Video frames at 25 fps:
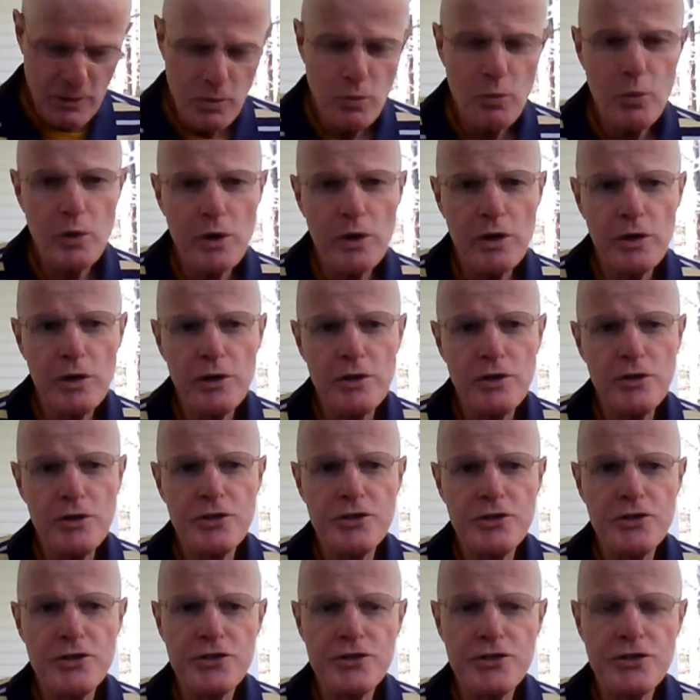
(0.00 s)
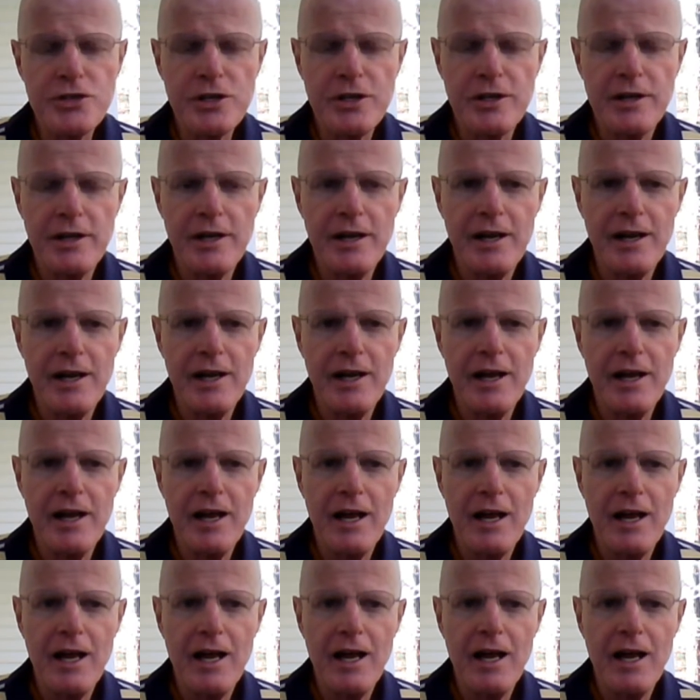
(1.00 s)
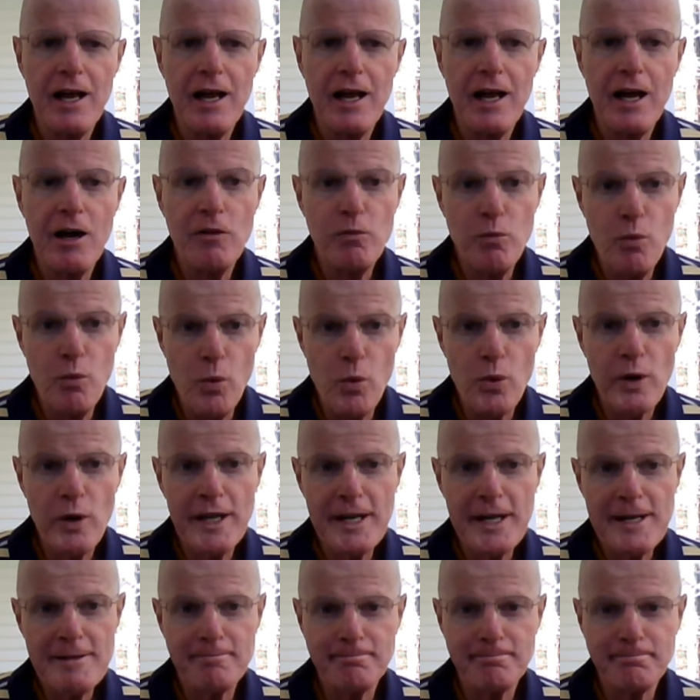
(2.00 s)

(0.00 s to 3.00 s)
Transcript: words of warning.